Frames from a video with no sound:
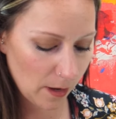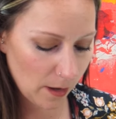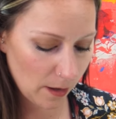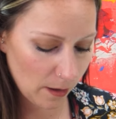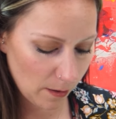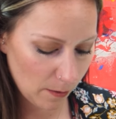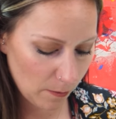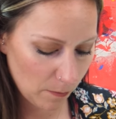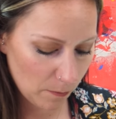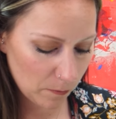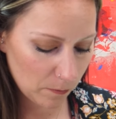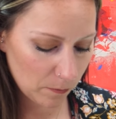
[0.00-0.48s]

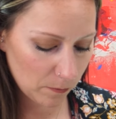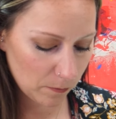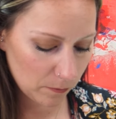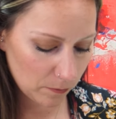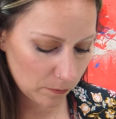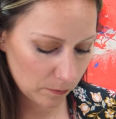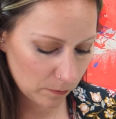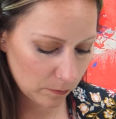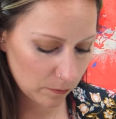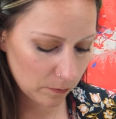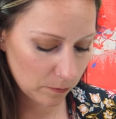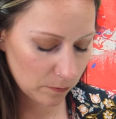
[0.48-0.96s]

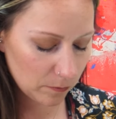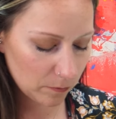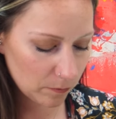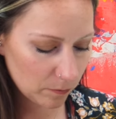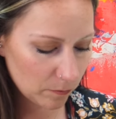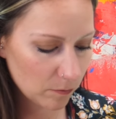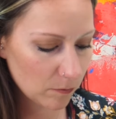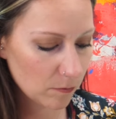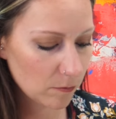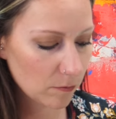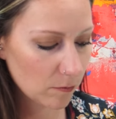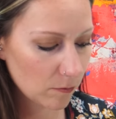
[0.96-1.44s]

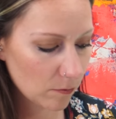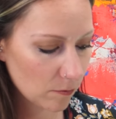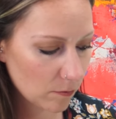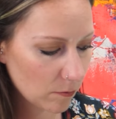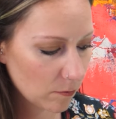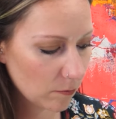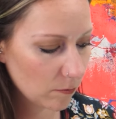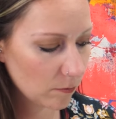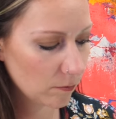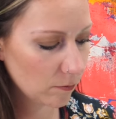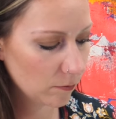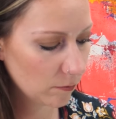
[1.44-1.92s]

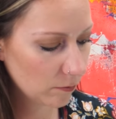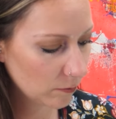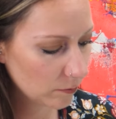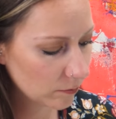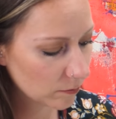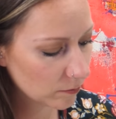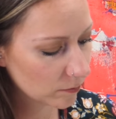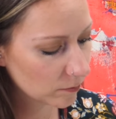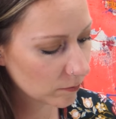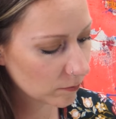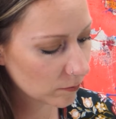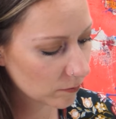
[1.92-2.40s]

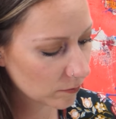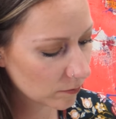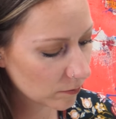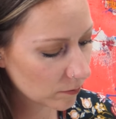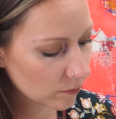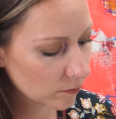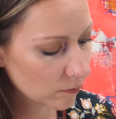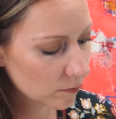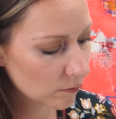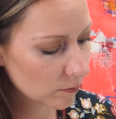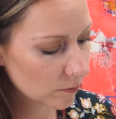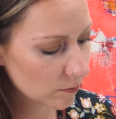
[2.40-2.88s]

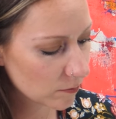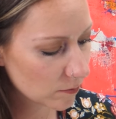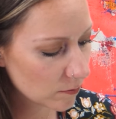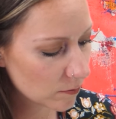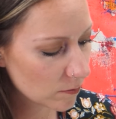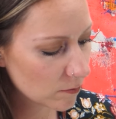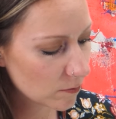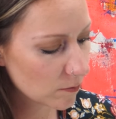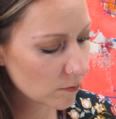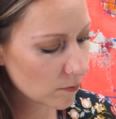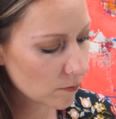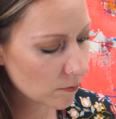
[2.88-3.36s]

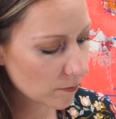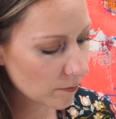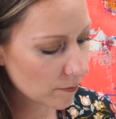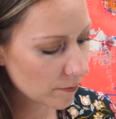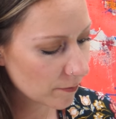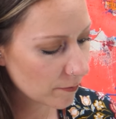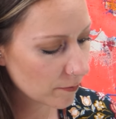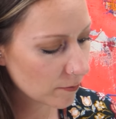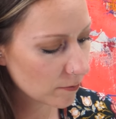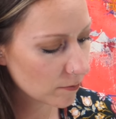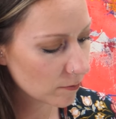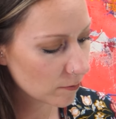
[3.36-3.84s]

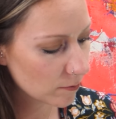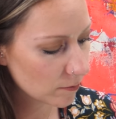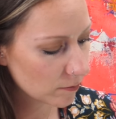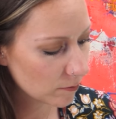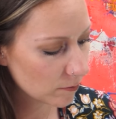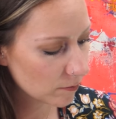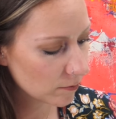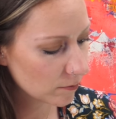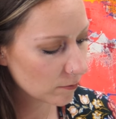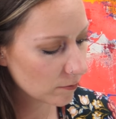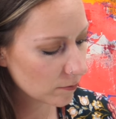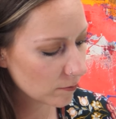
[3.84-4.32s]

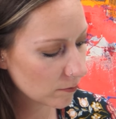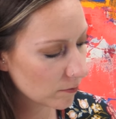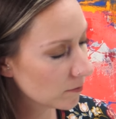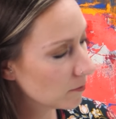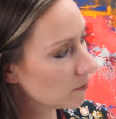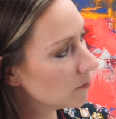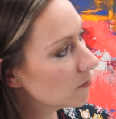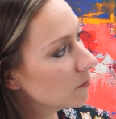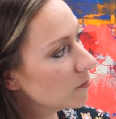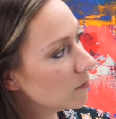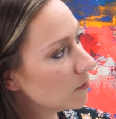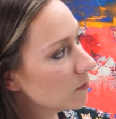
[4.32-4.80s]

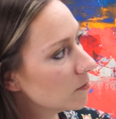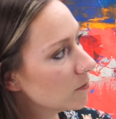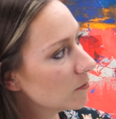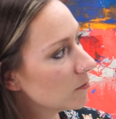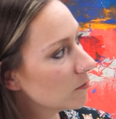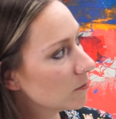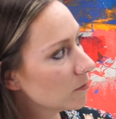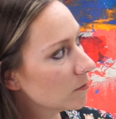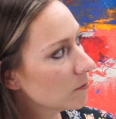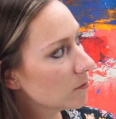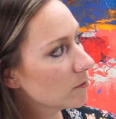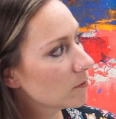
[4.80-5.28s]

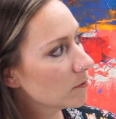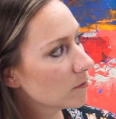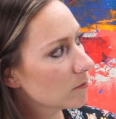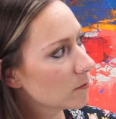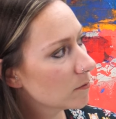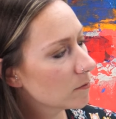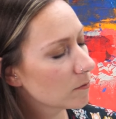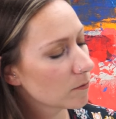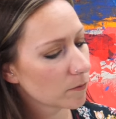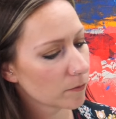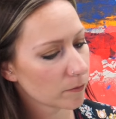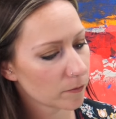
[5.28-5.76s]

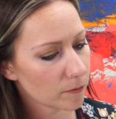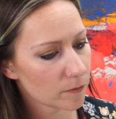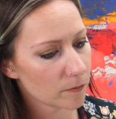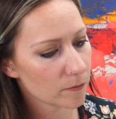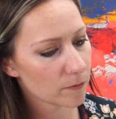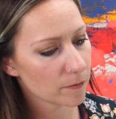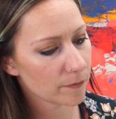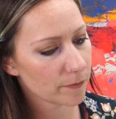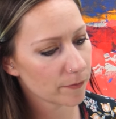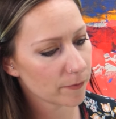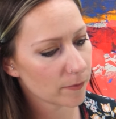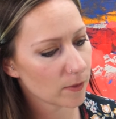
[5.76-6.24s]

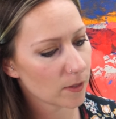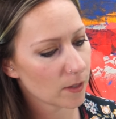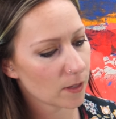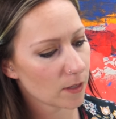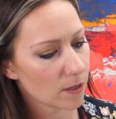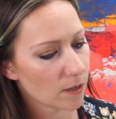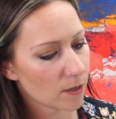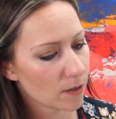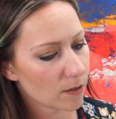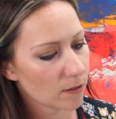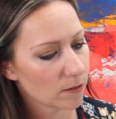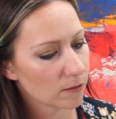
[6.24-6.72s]

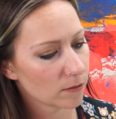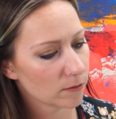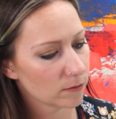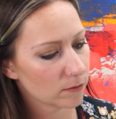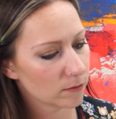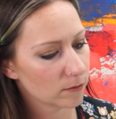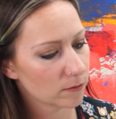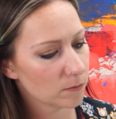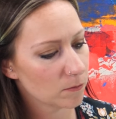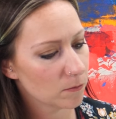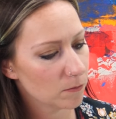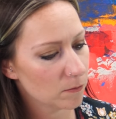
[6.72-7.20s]

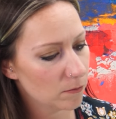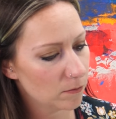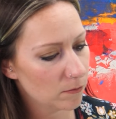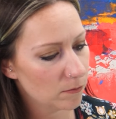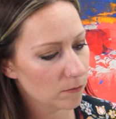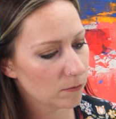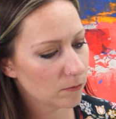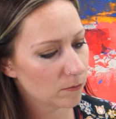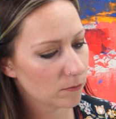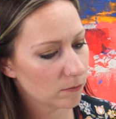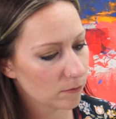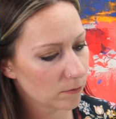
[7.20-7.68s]

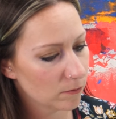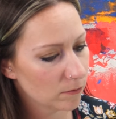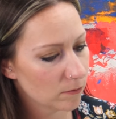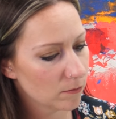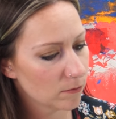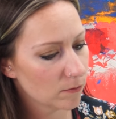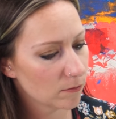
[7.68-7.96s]
(not speaking)